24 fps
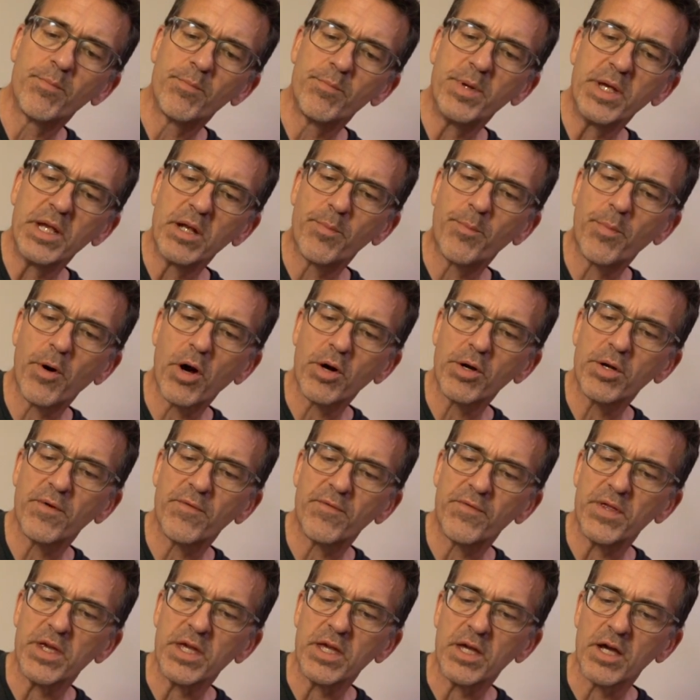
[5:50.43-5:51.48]
being a part
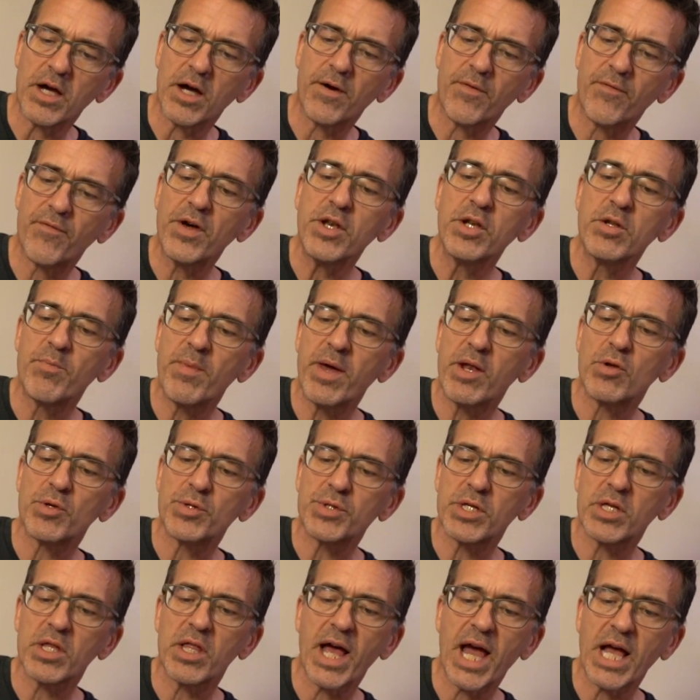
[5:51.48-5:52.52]
of the
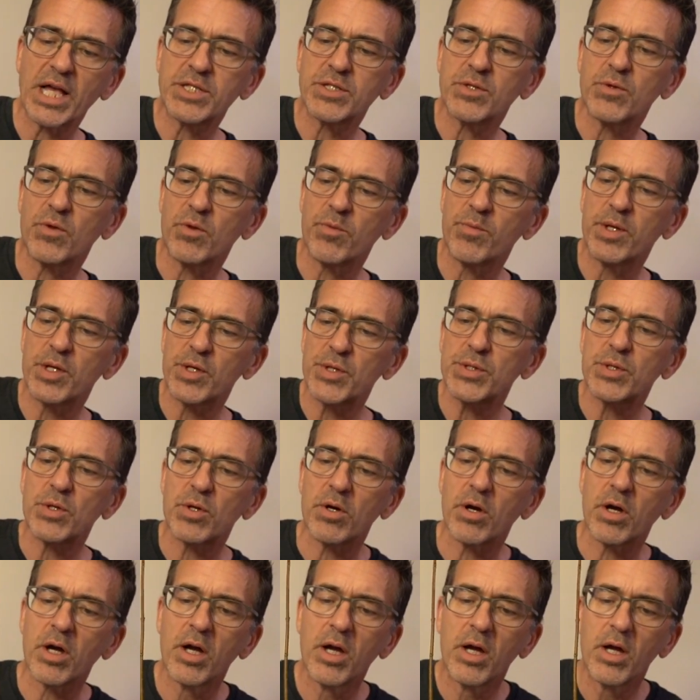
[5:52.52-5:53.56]
fundamentals class through the
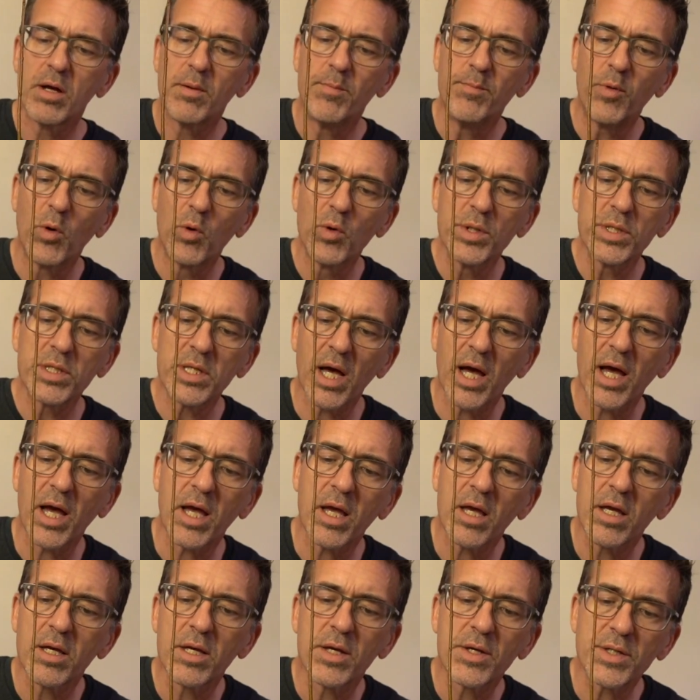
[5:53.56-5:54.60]
Minnesota
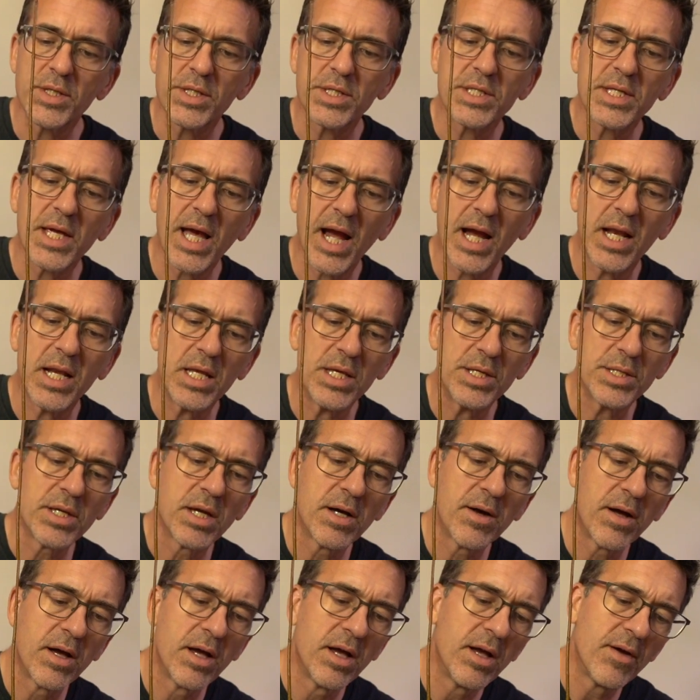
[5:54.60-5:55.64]
Bonsai Society's
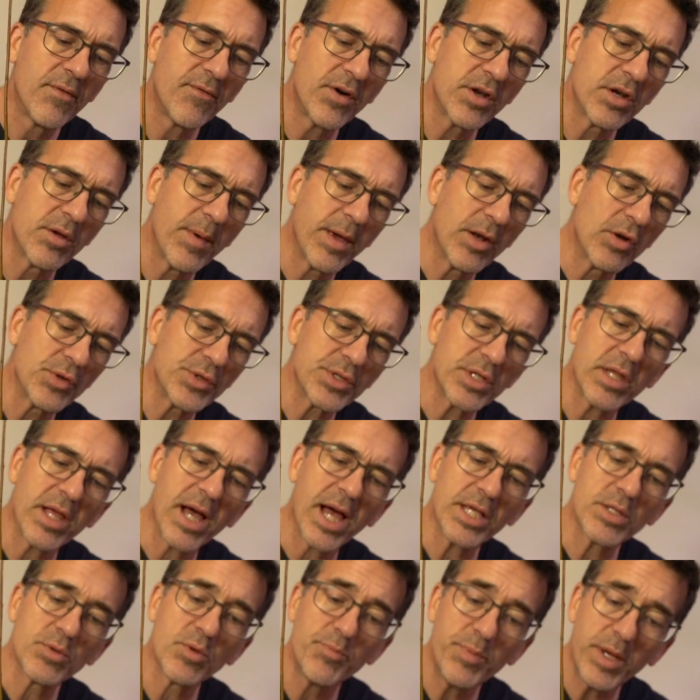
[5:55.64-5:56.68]
fundamentals
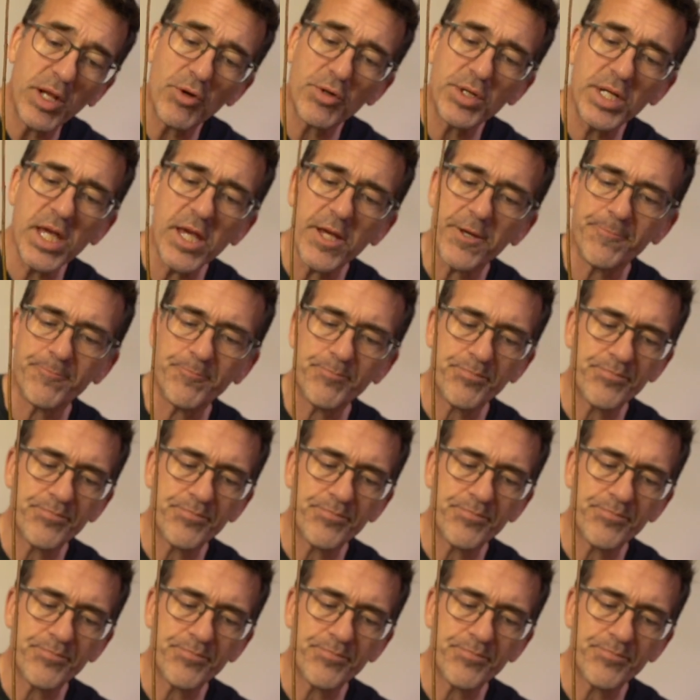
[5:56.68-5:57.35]
class with Peter T.